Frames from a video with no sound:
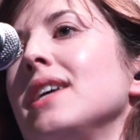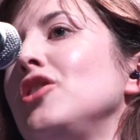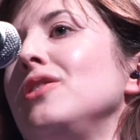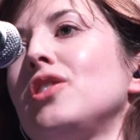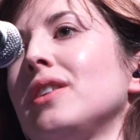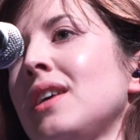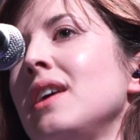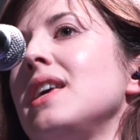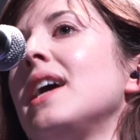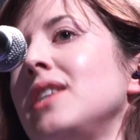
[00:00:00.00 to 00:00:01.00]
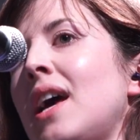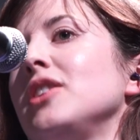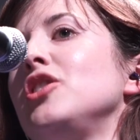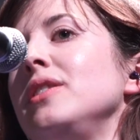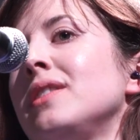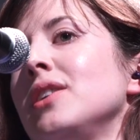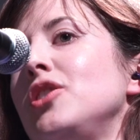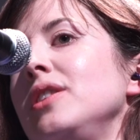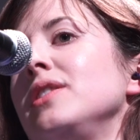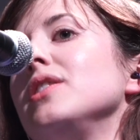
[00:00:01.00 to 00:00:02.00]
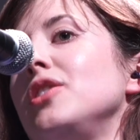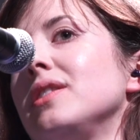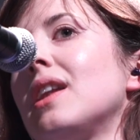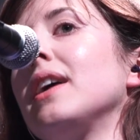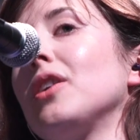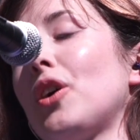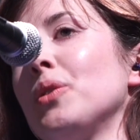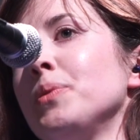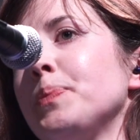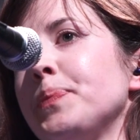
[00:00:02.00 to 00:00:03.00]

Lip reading: she's just, she's letting go.